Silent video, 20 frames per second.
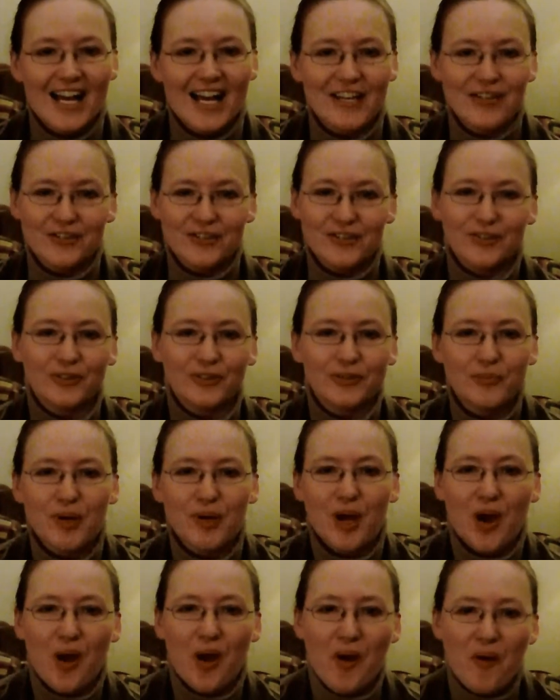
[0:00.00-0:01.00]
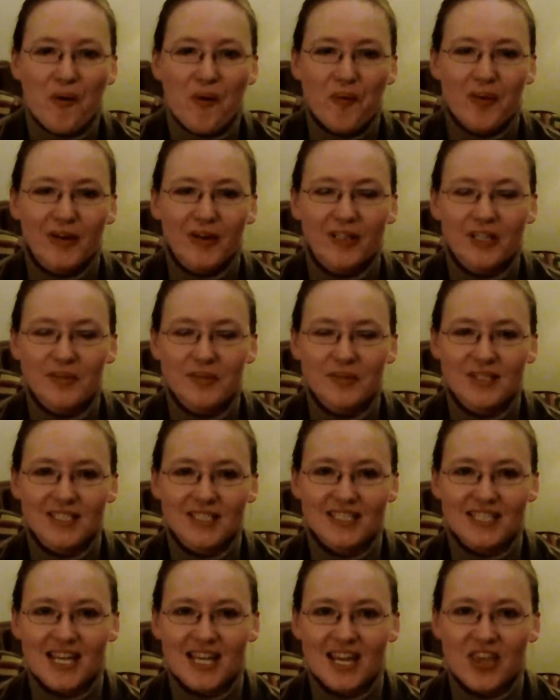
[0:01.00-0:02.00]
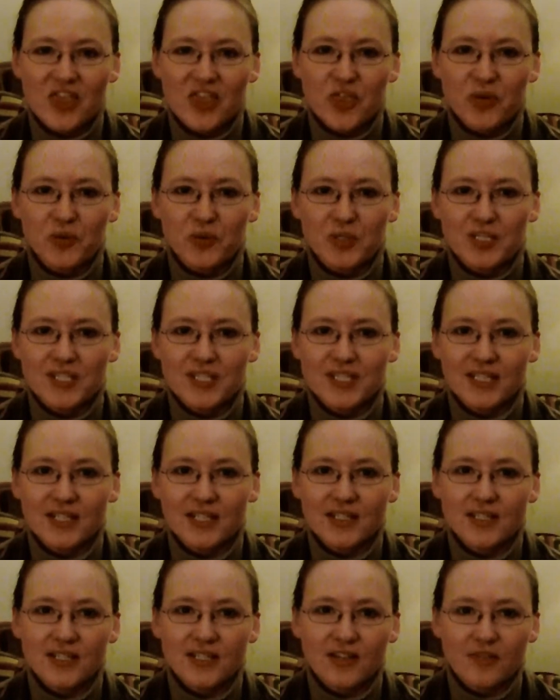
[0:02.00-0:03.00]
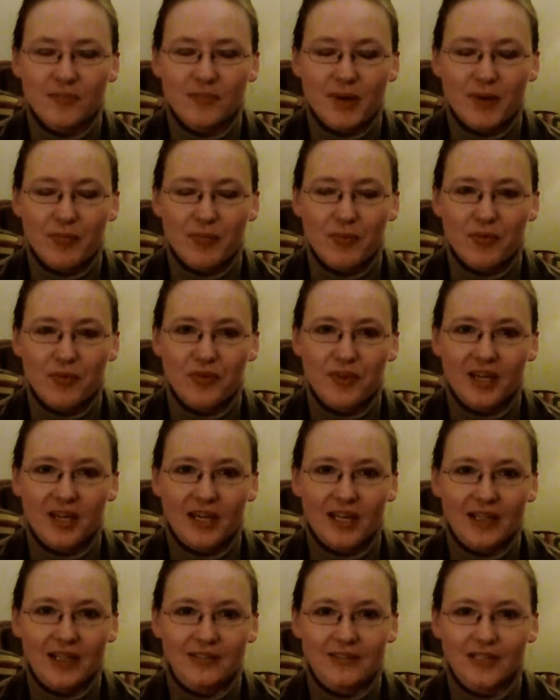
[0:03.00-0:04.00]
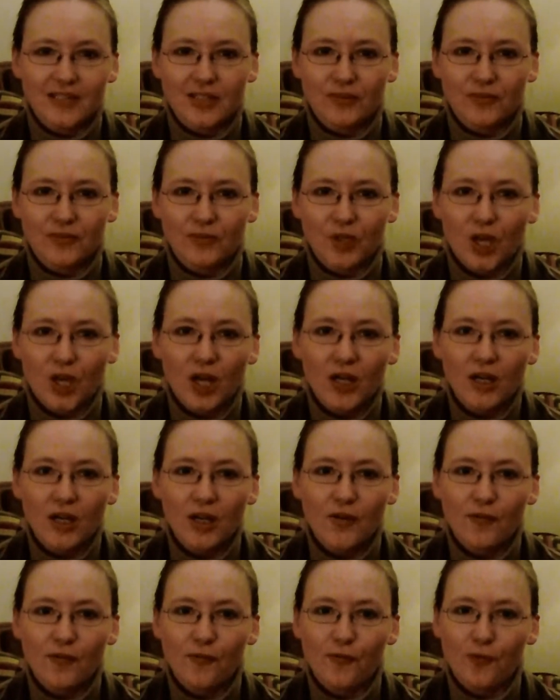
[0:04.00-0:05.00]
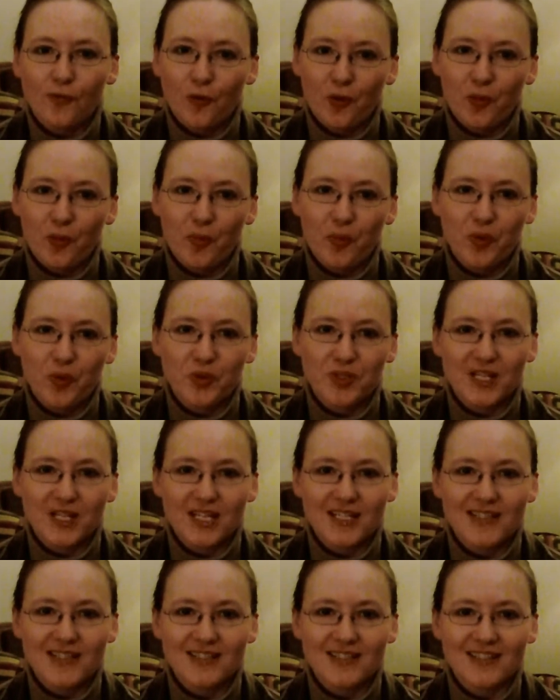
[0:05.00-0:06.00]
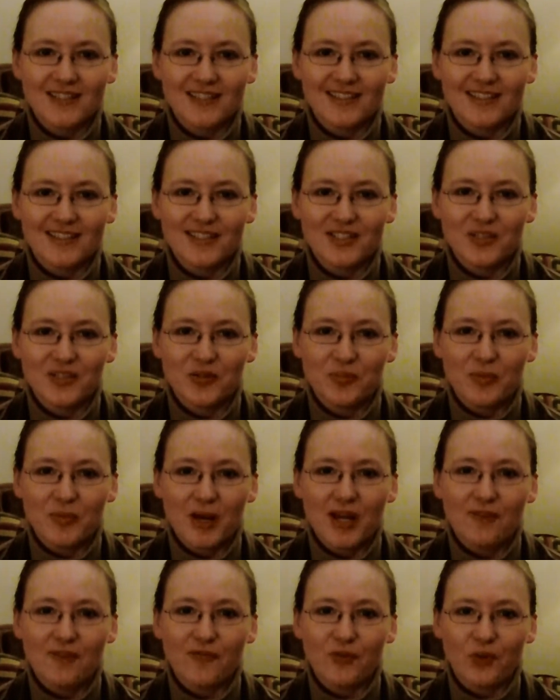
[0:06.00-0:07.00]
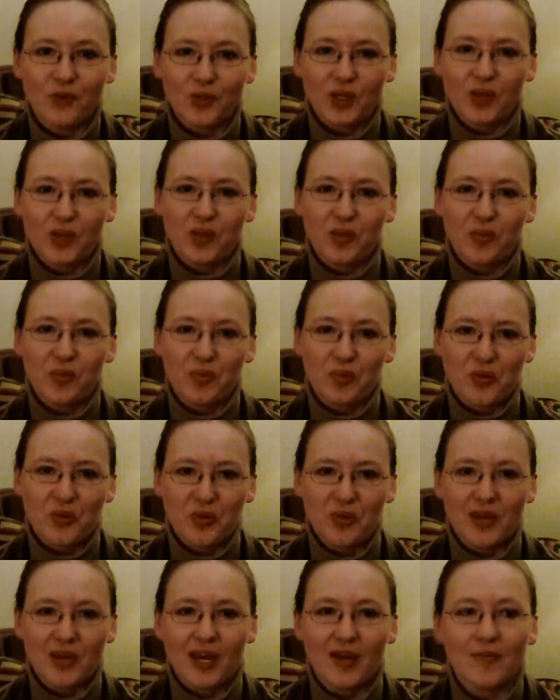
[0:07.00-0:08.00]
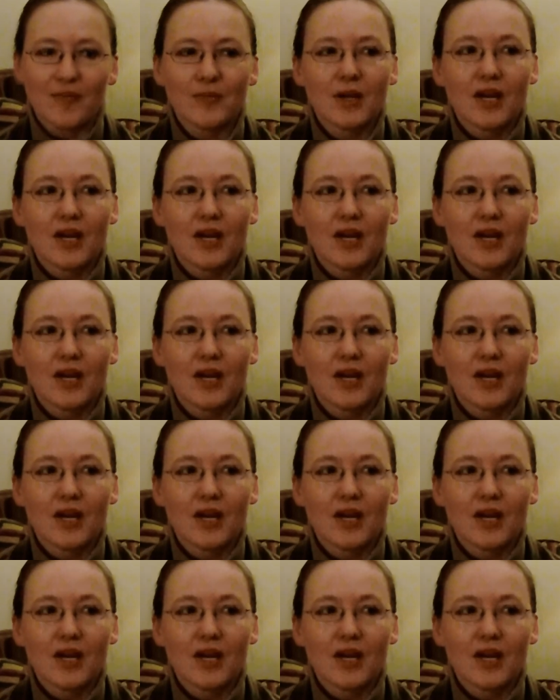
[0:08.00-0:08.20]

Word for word: Hi YouTube! Welcome to day thirty-six of my birthday countdown vlog. Four more days until my fortieth birthday.